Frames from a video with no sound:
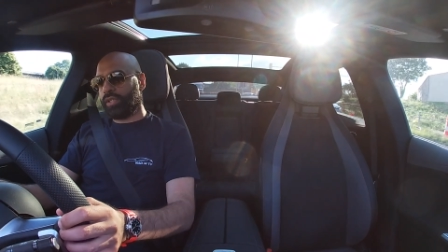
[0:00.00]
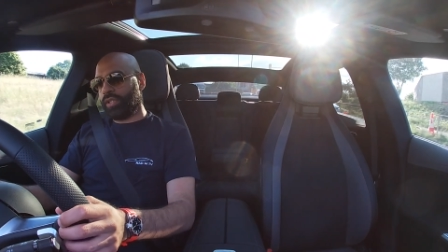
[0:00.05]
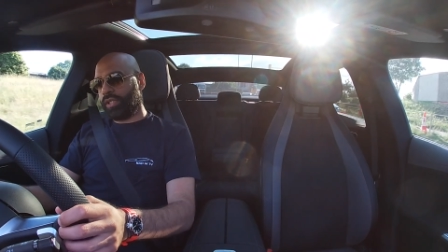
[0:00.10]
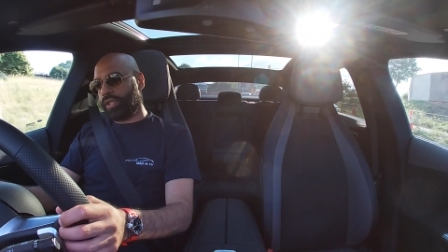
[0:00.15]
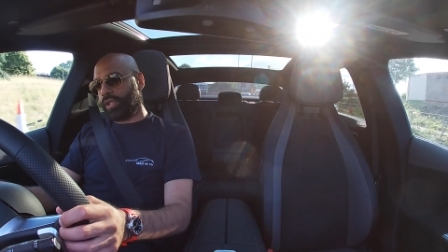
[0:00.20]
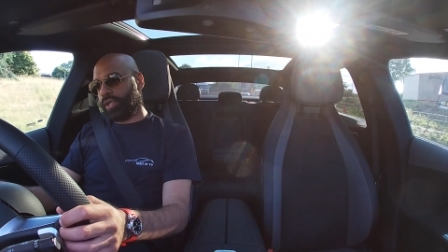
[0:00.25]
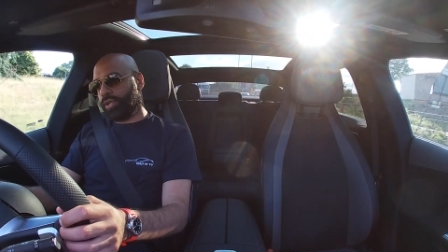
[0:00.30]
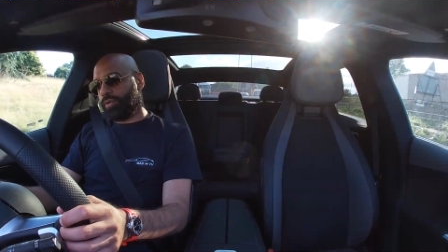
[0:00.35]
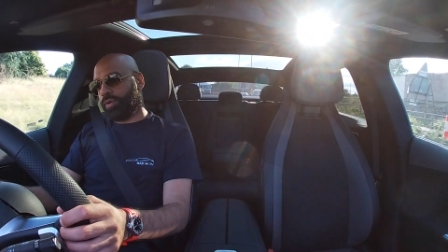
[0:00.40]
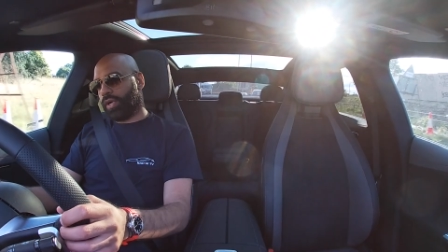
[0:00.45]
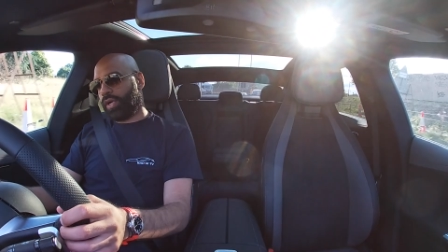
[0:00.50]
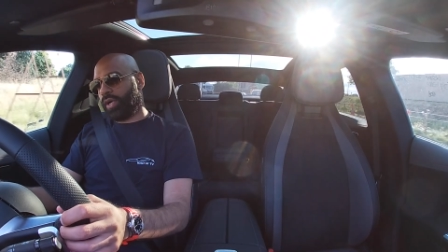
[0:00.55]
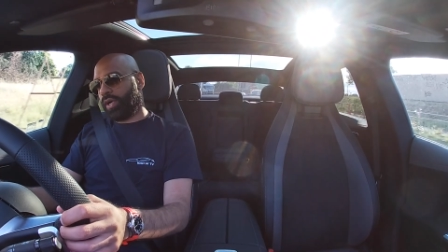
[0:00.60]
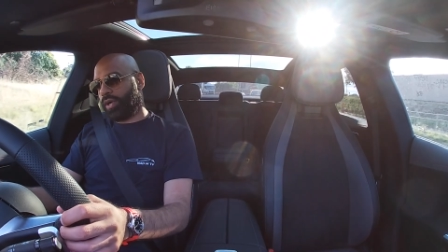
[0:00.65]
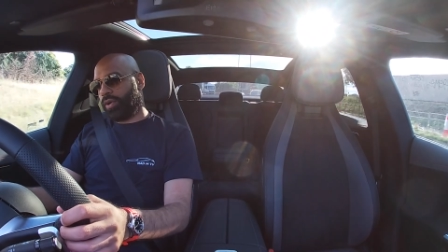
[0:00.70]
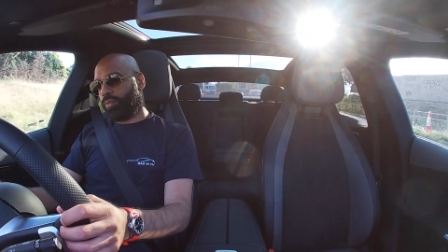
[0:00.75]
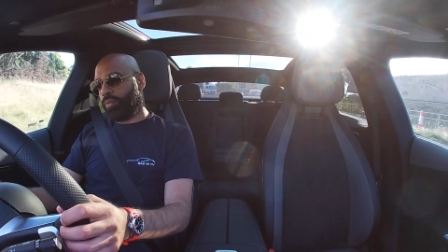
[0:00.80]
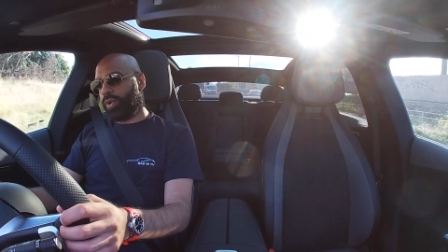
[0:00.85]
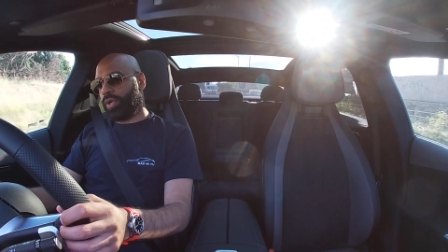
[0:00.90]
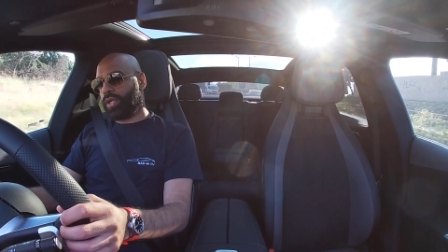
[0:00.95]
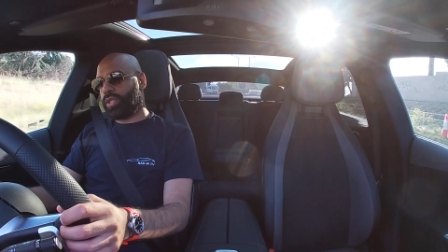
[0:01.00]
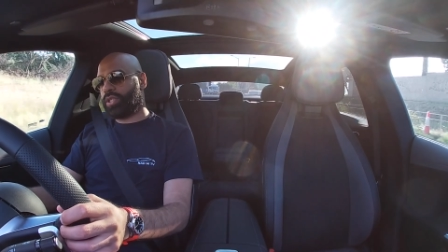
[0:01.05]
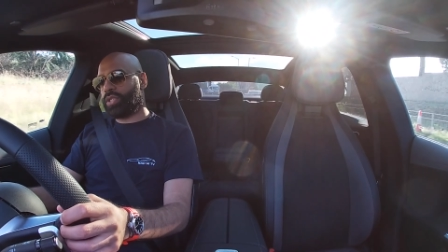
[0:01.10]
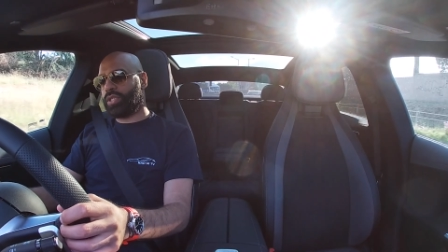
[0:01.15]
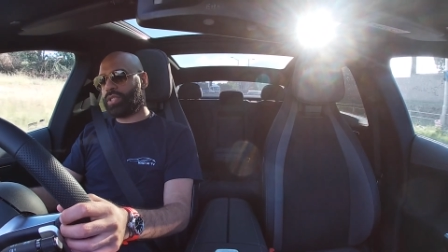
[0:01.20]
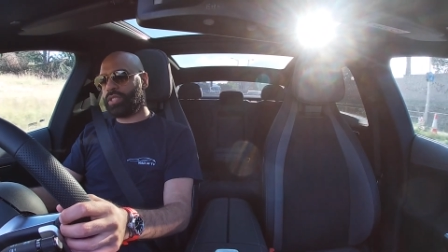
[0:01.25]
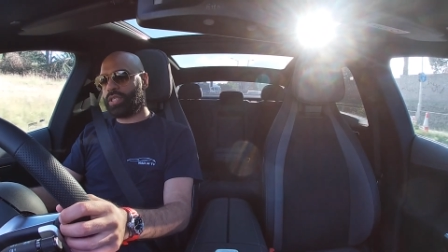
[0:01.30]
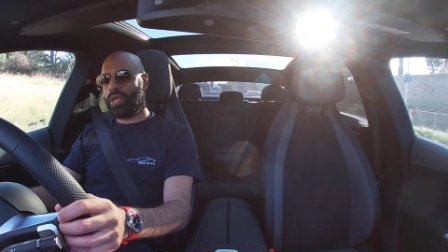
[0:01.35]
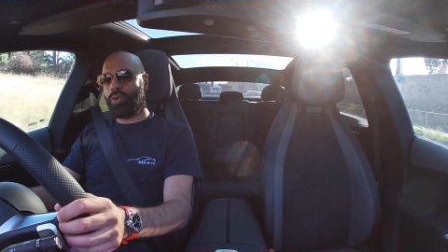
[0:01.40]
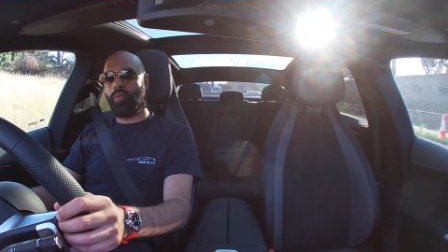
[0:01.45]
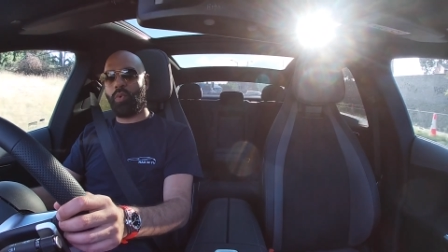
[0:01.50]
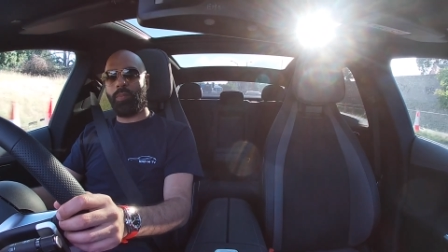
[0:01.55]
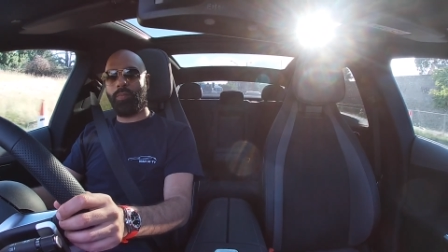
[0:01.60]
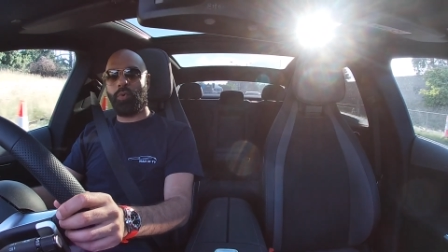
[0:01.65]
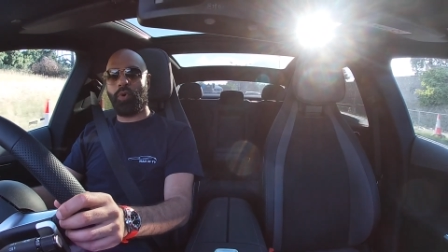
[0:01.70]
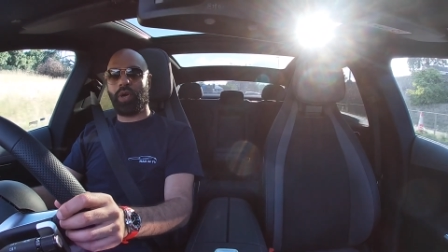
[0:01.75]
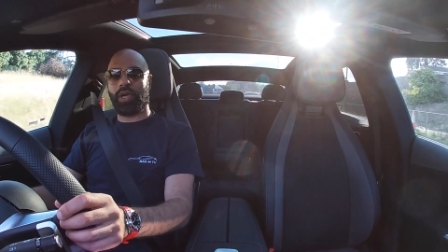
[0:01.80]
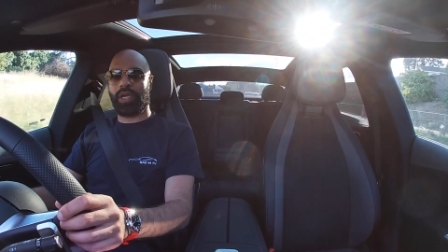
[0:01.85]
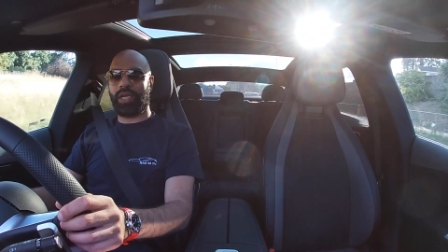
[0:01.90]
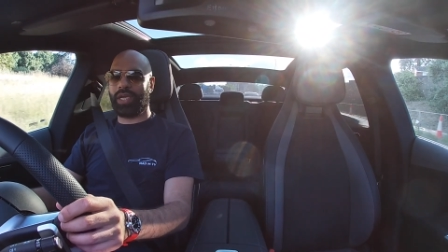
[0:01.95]
you know, I wanted to see what
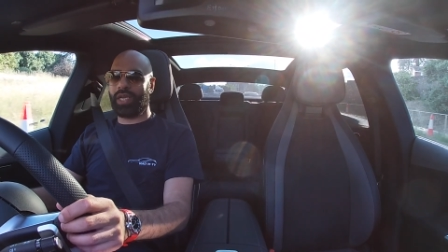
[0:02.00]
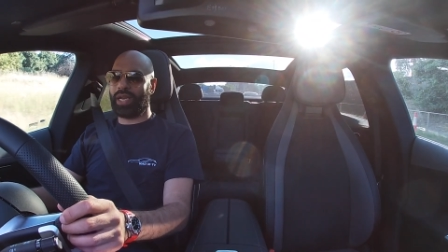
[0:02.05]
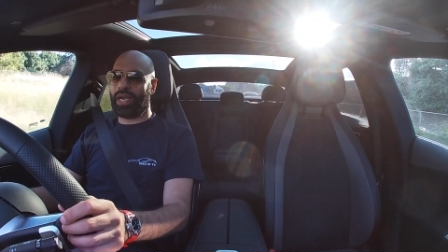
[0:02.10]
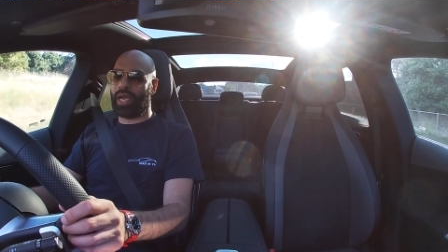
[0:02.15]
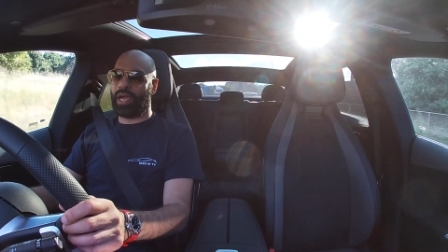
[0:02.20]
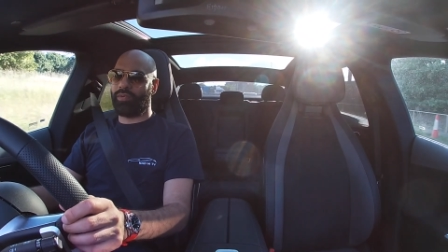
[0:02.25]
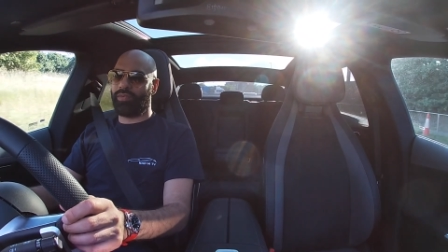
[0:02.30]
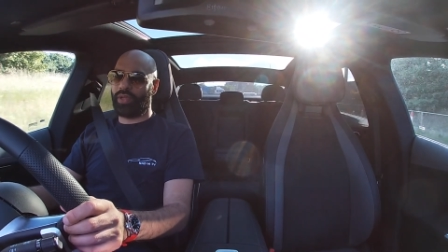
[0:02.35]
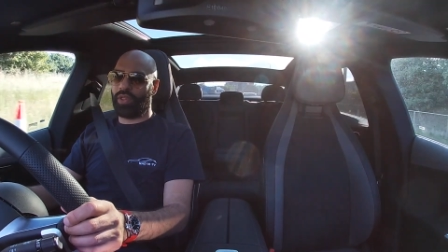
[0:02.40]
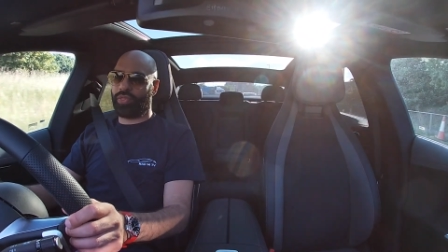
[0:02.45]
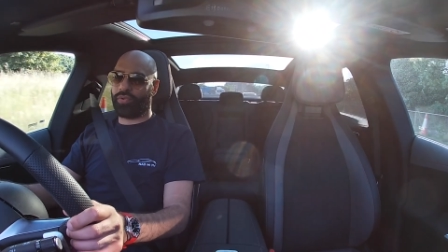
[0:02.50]
more I can get out of it.